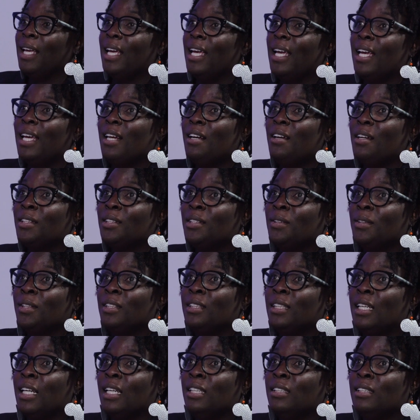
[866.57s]
And also it
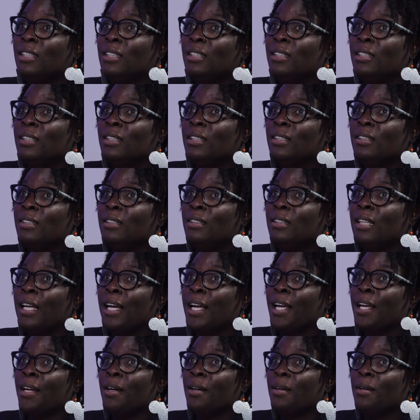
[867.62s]
changes,
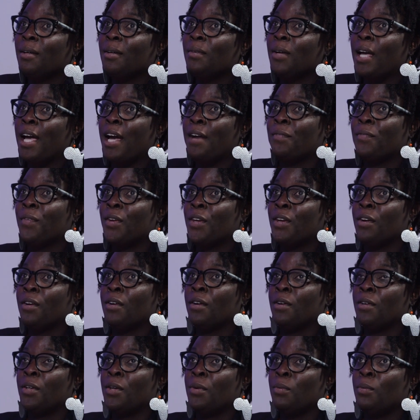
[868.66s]
after
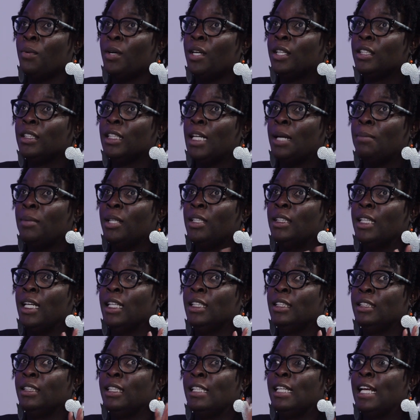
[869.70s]
your workshop, it
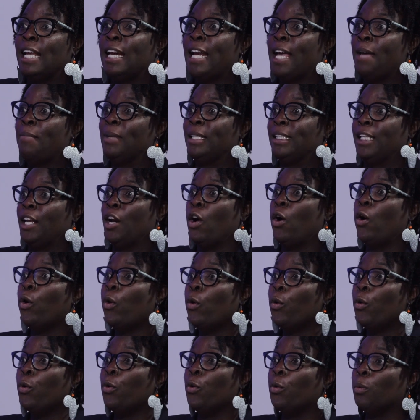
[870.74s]
changes the dynamics at
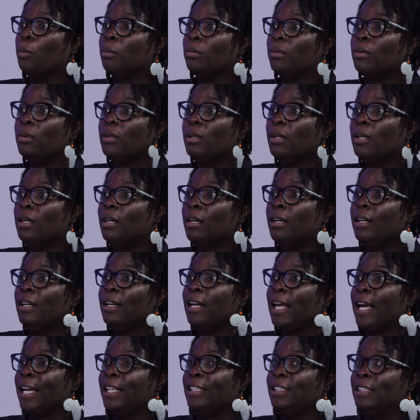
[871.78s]
home.
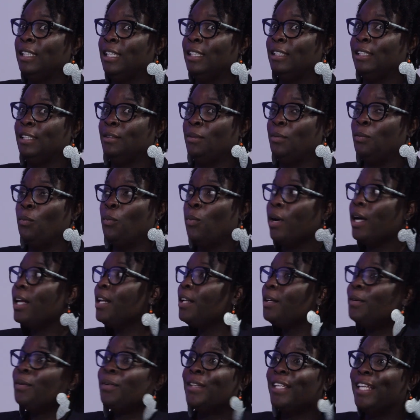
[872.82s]
Just one
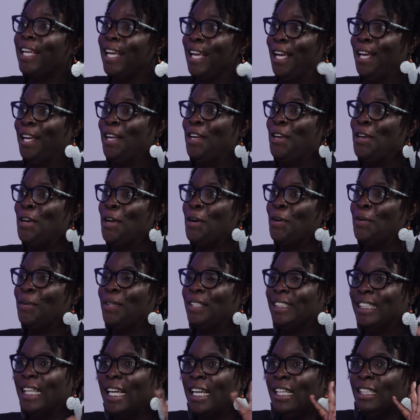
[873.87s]
little thing,
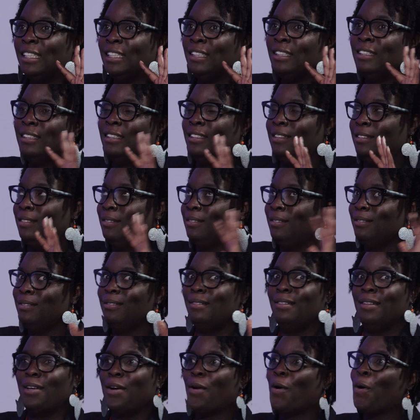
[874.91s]
changes
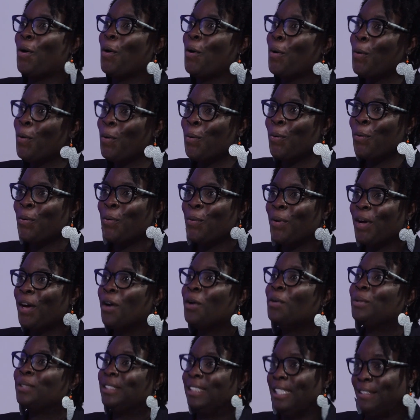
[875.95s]
a whole
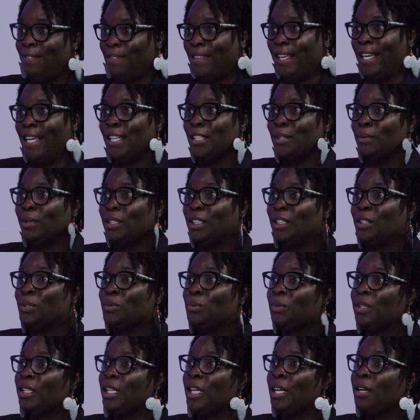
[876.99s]
host of things, which is
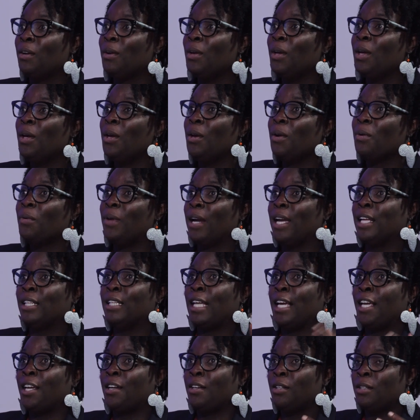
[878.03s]
really great.
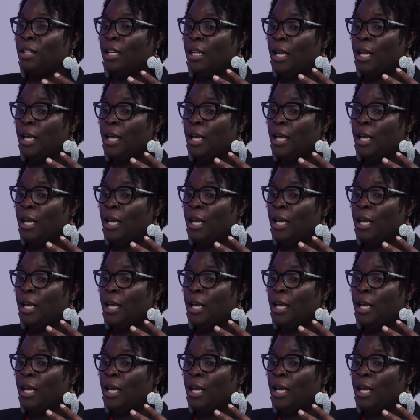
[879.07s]
Like you're